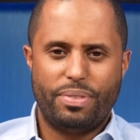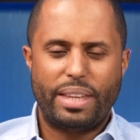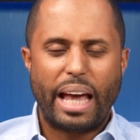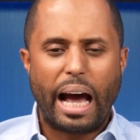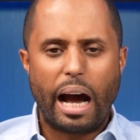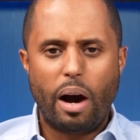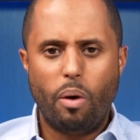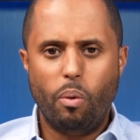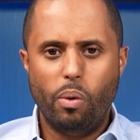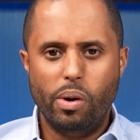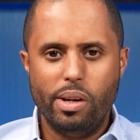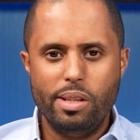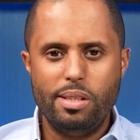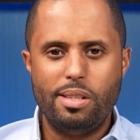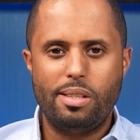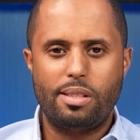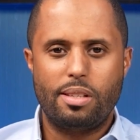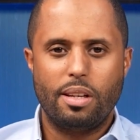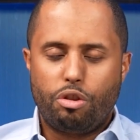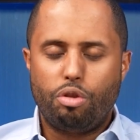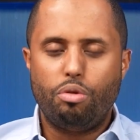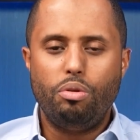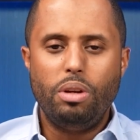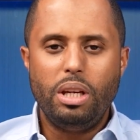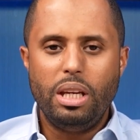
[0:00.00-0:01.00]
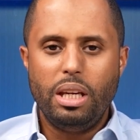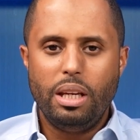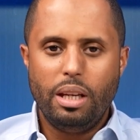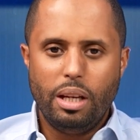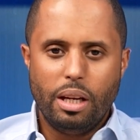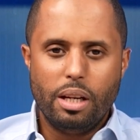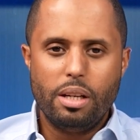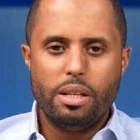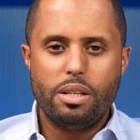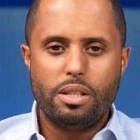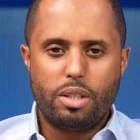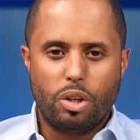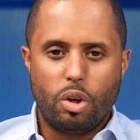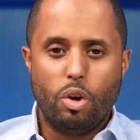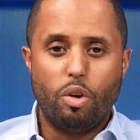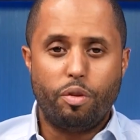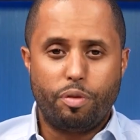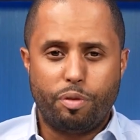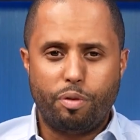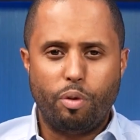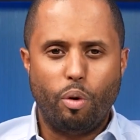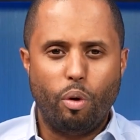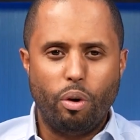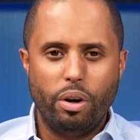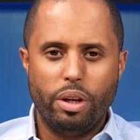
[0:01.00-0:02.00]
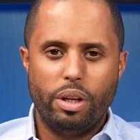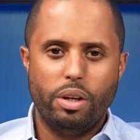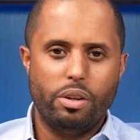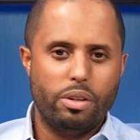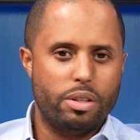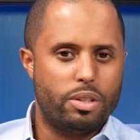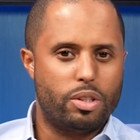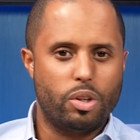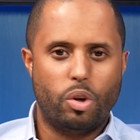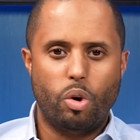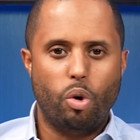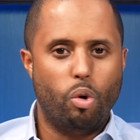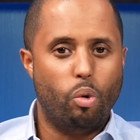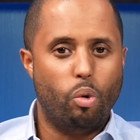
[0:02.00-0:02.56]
that was 3 years ago, 4 years ago,